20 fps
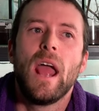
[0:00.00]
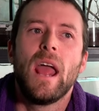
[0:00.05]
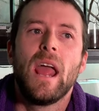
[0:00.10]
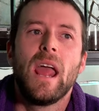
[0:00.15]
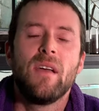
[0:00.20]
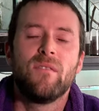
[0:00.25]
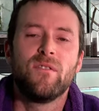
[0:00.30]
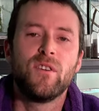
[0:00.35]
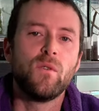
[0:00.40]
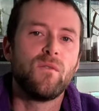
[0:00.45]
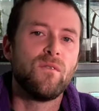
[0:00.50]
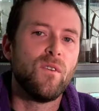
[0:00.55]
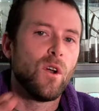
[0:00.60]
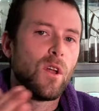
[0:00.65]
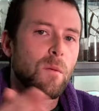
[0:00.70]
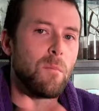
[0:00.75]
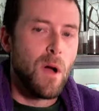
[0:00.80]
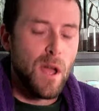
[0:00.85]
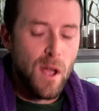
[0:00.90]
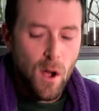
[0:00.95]
if you
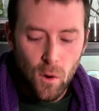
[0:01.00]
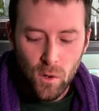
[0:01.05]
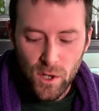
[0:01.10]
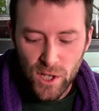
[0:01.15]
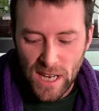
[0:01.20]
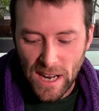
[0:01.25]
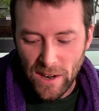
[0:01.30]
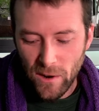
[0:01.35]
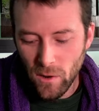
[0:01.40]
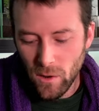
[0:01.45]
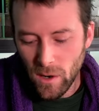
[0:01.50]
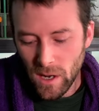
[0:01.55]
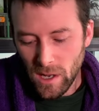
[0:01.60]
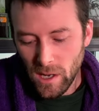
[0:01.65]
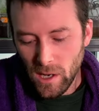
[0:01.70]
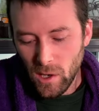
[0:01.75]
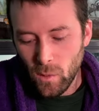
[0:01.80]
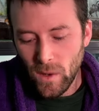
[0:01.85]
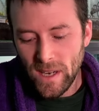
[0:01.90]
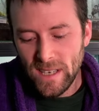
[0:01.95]
followed my old channel,
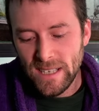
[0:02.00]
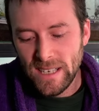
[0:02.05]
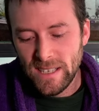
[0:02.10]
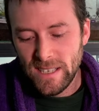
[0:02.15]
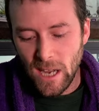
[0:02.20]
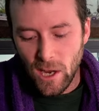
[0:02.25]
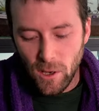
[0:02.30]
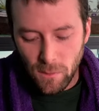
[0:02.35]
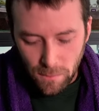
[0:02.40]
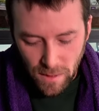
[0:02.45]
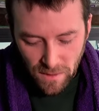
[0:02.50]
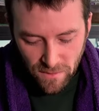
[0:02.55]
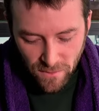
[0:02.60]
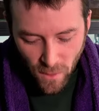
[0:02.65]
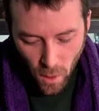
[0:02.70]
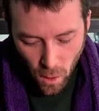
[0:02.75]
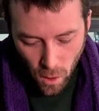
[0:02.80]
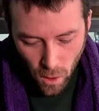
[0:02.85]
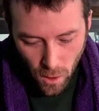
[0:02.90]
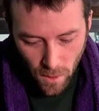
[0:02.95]
we did Own
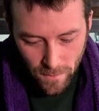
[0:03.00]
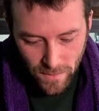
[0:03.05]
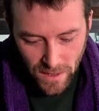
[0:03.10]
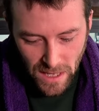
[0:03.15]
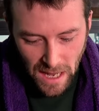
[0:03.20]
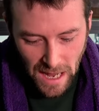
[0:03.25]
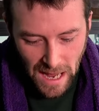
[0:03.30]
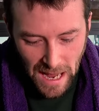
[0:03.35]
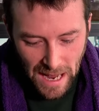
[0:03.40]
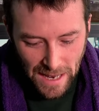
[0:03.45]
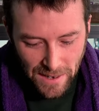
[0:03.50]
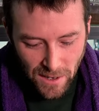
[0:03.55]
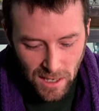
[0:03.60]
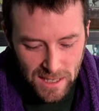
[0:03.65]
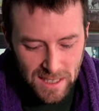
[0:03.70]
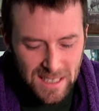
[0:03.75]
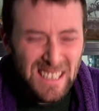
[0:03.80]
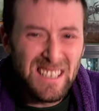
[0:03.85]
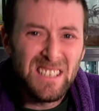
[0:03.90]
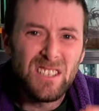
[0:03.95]
Before, and I
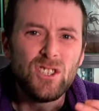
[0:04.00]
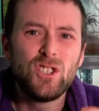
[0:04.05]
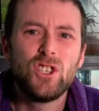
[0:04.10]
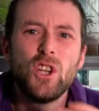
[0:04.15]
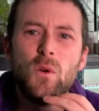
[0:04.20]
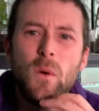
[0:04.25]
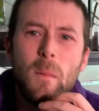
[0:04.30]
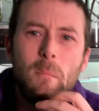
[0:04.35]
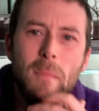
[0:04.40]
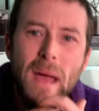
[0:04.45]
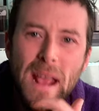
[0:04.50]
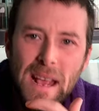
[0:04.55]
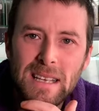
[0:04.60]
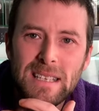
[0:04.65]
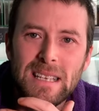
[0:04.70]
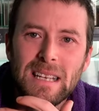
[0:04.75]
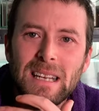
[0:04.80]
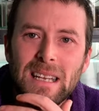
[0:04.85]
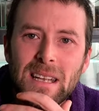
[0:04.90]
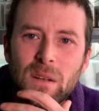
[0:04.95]
didn't do
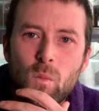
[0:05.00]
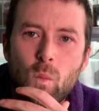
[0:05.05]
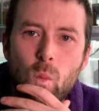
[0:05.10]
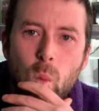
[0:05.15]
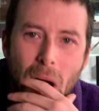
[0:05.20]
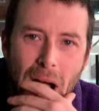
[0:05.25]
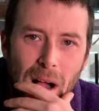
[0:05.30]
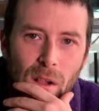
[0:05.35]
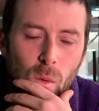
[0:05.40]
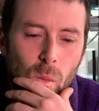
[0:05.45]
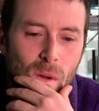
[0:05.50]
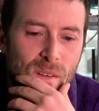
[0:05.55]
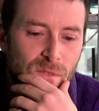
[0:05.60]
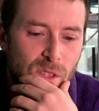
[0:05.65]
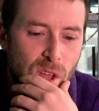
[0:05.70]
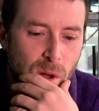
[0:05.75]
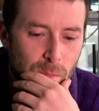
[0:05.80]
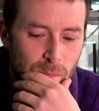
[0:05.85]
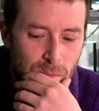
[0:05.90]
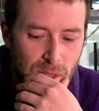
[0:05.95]
amazingly well with
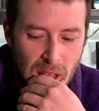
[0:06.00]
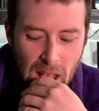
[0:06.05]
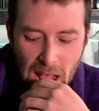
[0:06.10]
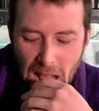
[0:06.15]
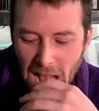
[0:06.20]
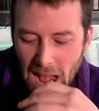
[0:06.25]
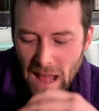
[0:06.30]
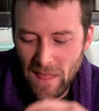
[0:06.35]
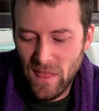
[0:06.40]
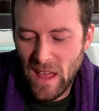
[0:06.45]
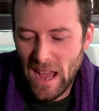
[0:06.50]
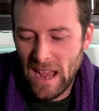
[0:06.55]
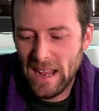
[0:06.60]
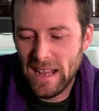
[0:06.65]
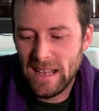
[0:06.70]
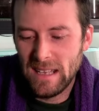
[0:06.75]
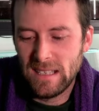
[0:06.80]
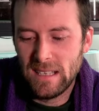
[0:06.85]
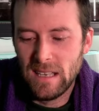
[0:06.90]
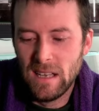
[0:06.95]
them, and that
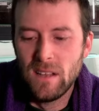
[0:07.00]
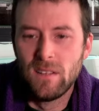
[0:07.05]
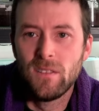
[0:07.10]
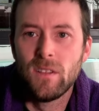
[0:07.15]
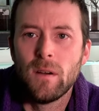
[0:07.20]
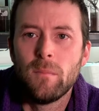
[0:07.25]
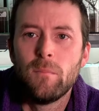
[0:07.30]
is the